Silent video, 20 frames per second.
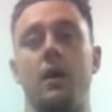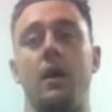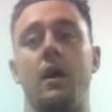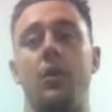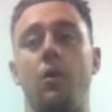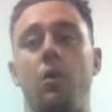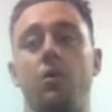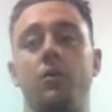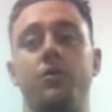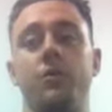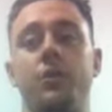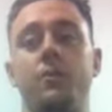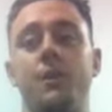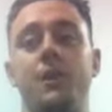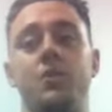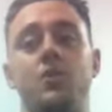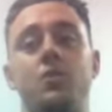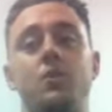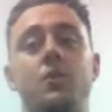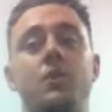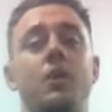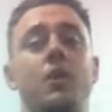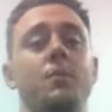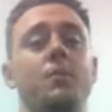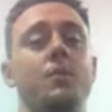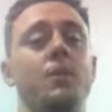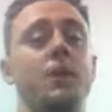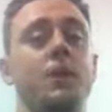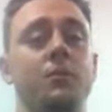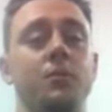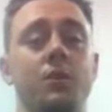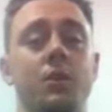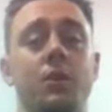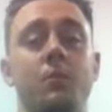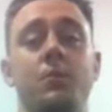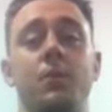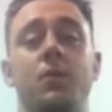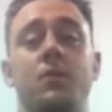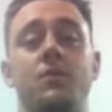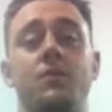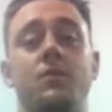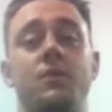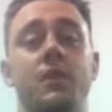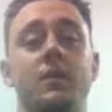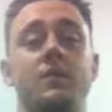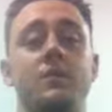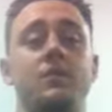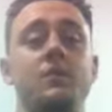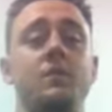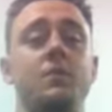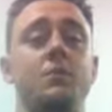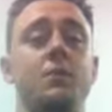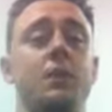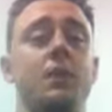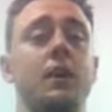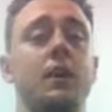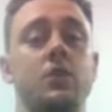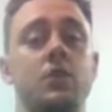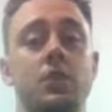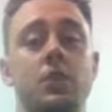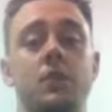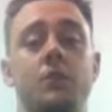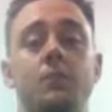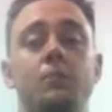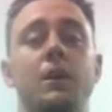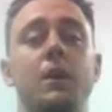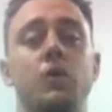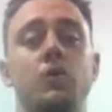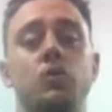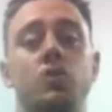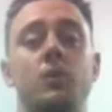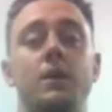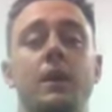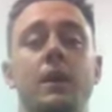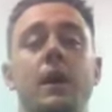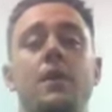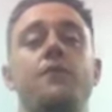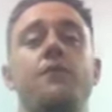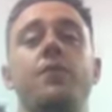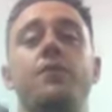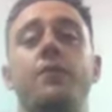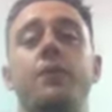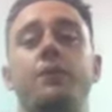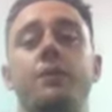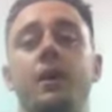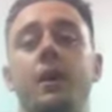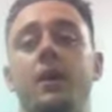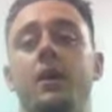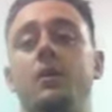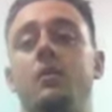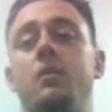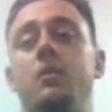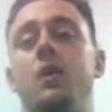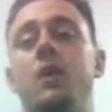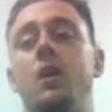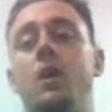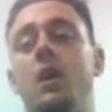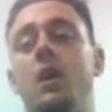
And also make sure that you open your hips on the box if that's the stipulation. Make sure that every rep counts.